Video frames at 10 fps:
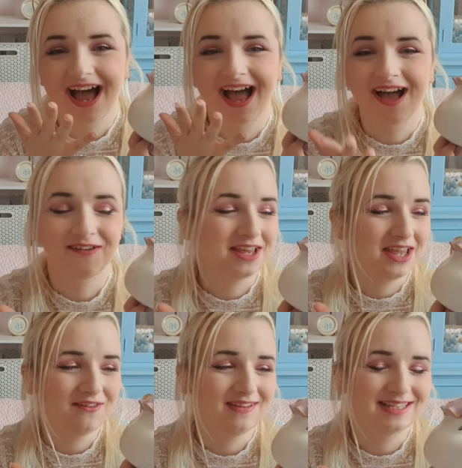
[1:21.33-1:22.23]
How
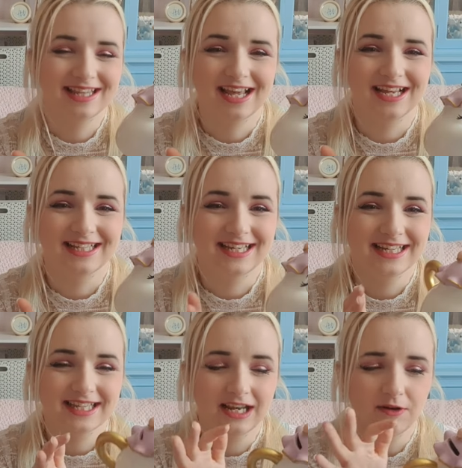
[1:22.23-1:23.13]
cute is this?
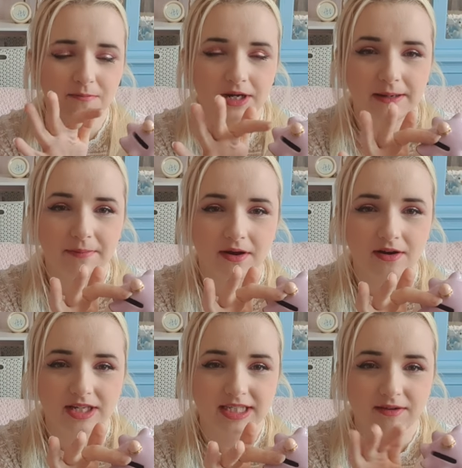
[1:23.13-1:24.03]
It's a little money
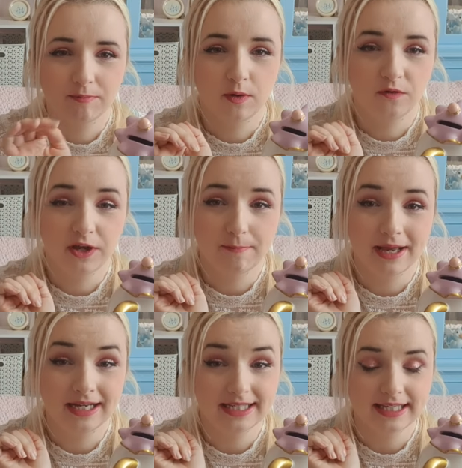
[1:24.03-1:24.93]
box. I've put a few
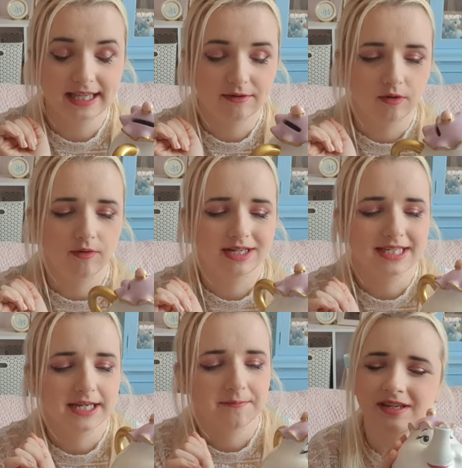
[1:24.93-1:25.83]
pennies in there
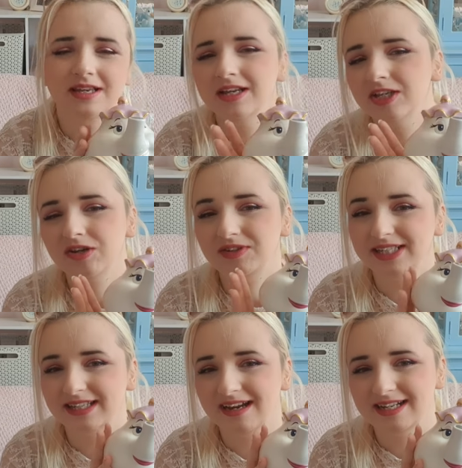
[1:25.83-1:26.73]
already. So I've
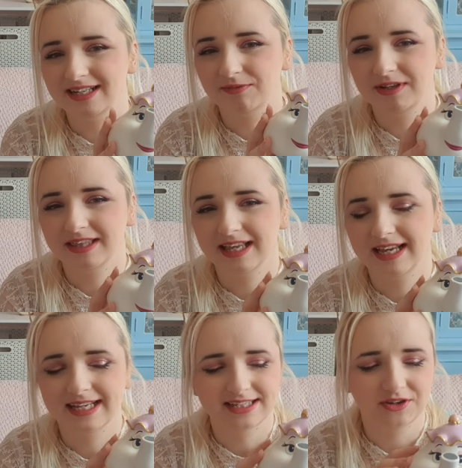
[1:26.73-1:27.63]
decided with
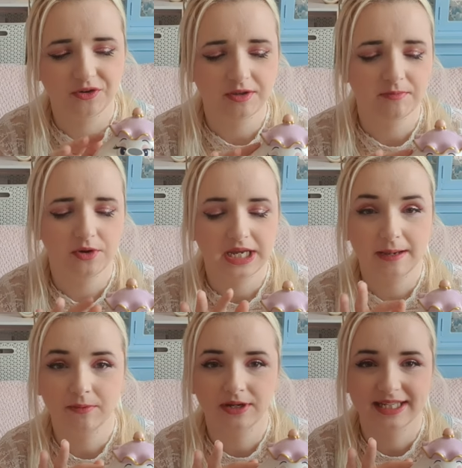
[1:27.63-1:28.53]
this, all the money I
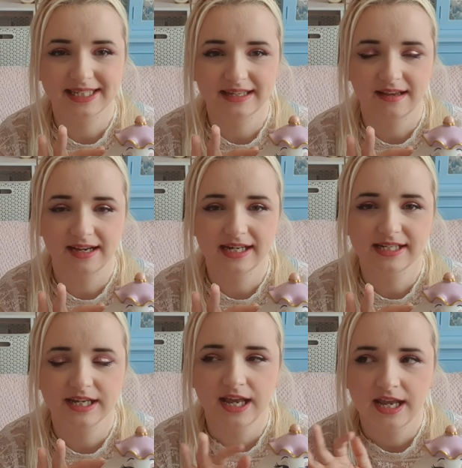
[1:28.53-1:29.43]
put inside,
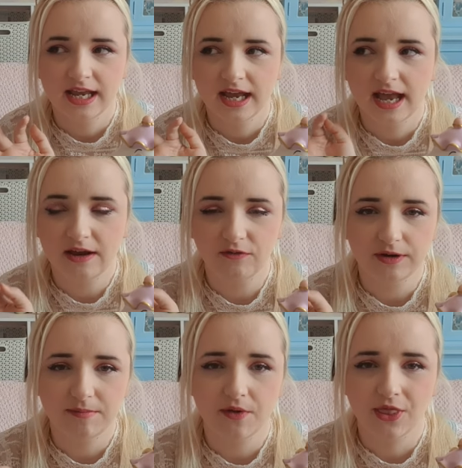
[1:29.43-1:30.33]
every
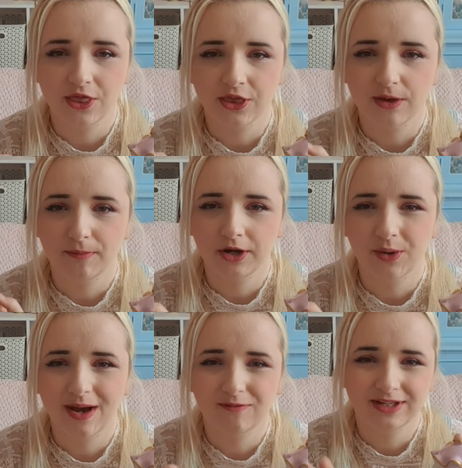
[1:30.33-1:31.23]
month I'm gonna go
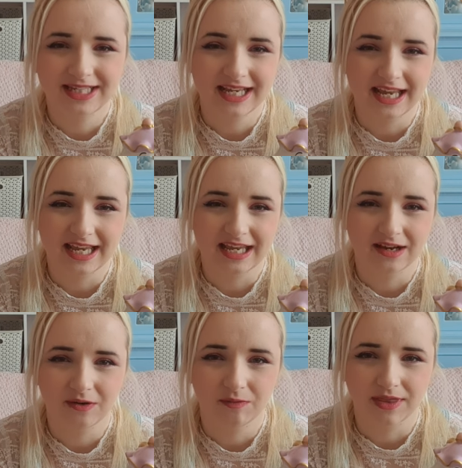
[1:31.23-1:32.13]
out for tea
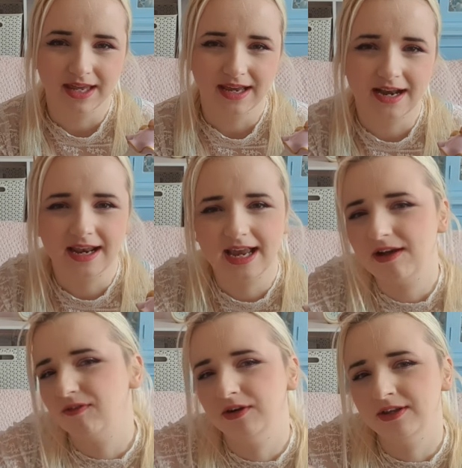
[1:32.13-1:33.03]
with it and like
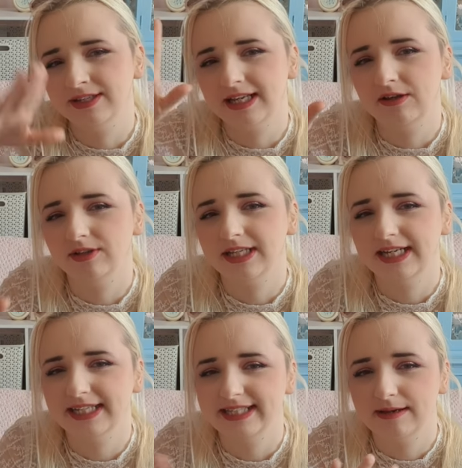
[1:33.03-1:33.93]
have one of those like little tea
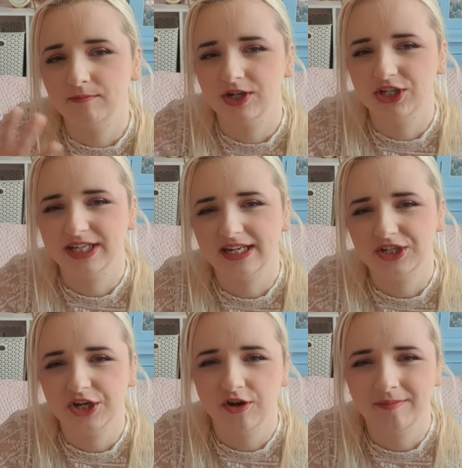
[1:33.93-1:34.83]
sandwich sets,
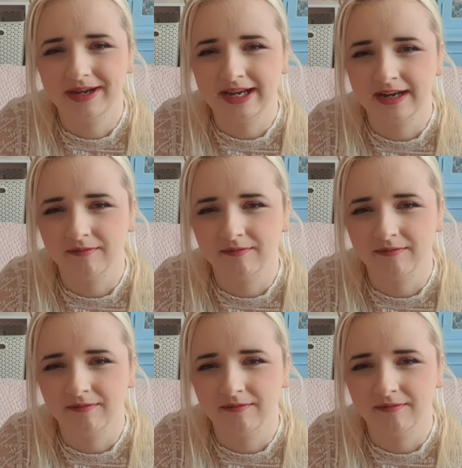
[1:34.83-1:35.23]
you know what I mean?